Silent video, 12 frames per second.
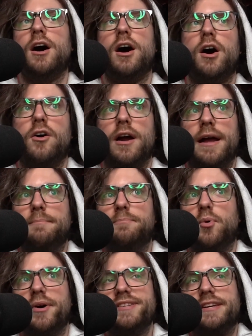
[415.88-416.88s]
All right,
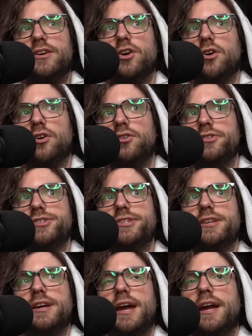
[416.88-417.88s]
boys and
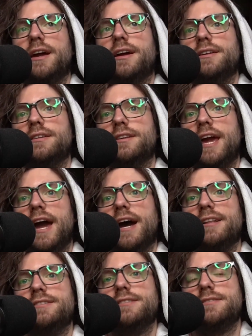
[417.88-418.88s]
girls and
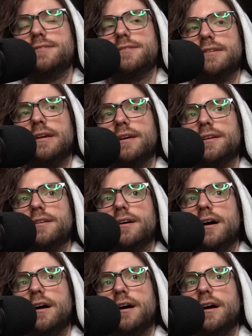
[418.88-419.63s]
cats and